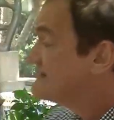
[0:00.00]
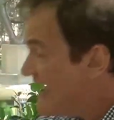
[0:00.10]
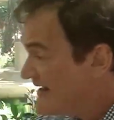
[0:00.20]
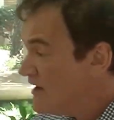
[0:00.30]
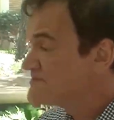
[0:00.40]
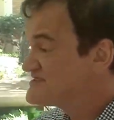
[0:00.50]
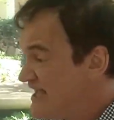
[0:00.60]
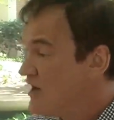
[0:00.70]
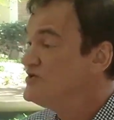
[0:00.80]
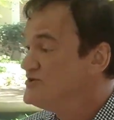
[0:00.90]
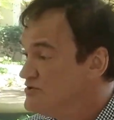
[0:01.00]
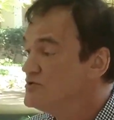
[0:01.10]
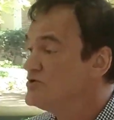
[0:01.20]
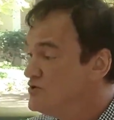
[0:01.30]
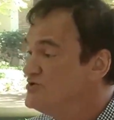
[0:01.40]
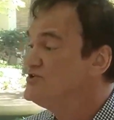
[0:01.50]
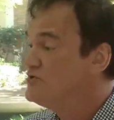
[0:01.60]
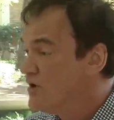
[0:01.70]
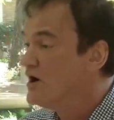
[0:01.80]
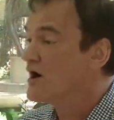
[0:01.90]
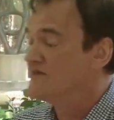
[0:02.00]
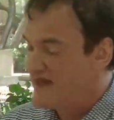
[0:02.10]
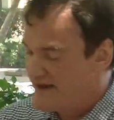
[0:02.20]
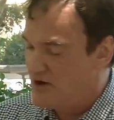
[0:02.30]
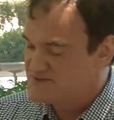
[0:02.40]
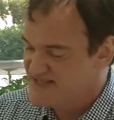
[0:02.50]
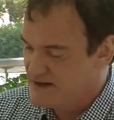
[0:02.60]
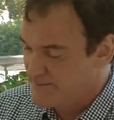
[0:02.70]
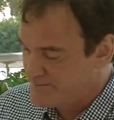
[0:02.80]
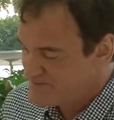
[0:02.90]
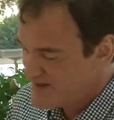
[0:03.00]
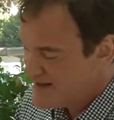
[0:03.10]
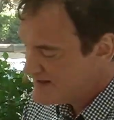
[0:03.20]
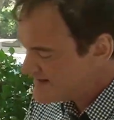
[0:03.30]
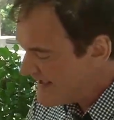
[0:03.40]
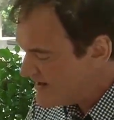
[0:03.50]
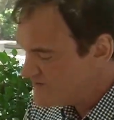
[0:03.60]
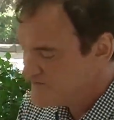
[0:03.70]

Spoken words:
that helps tell you who you are, and that helps him. Now,